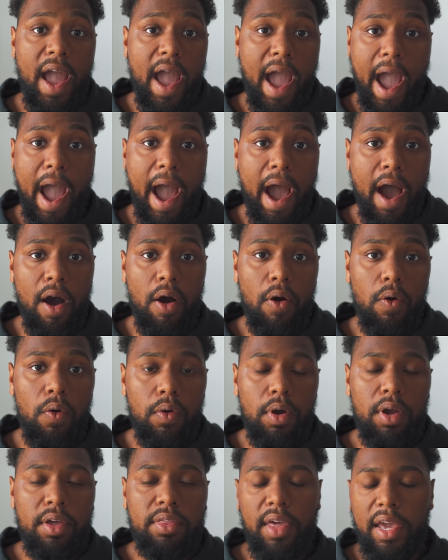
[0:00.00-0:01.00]

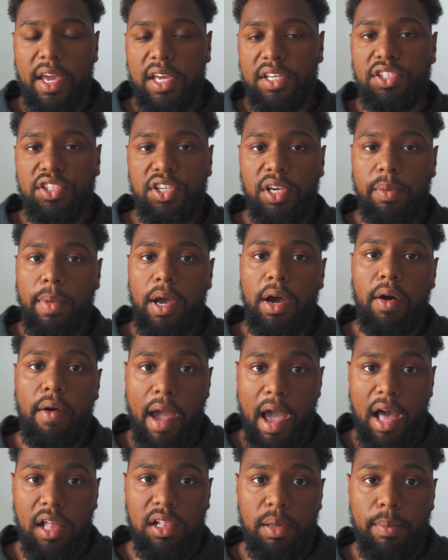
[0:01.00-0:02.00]
how the
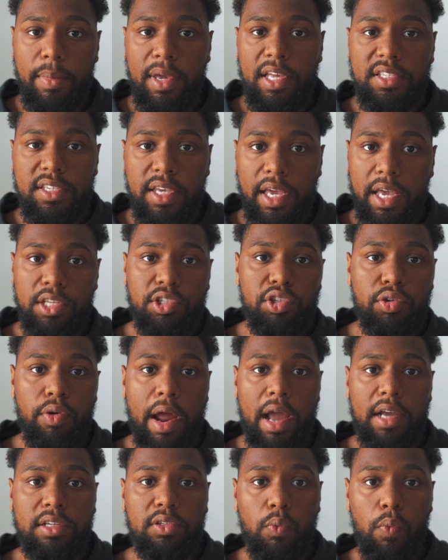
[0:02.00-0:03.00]
HTML elements
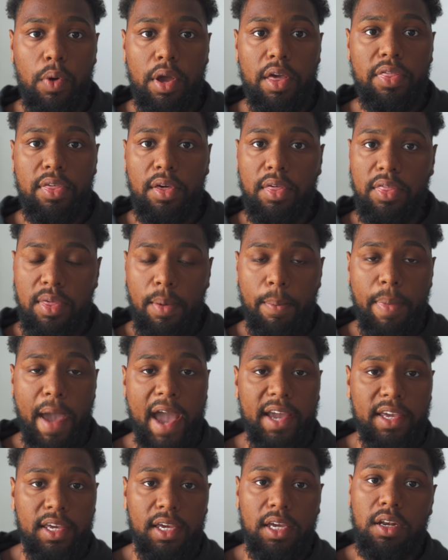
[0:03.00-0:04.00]
interact with the
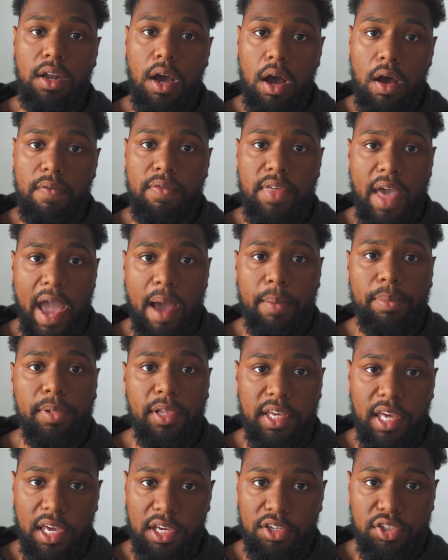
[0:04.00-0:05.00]
back end of the
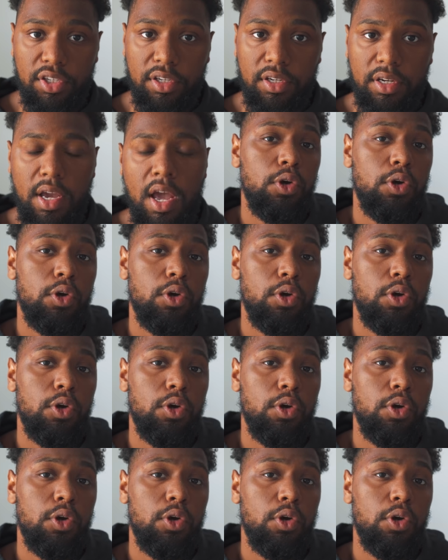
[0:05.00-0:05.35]
application.